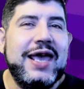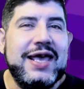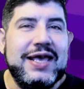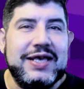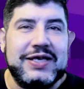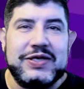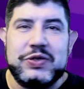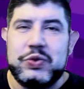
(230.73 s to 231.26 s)

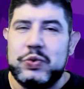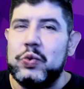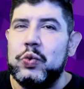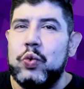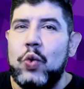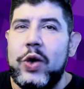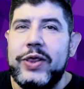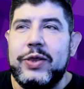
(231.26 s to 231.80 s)
is
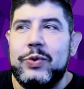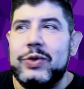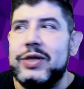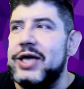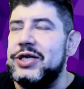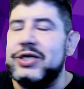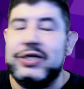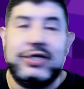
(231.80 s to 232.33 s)
when the
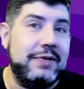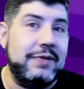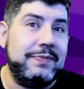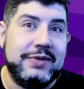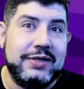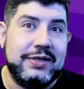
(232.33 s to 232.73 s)
relationship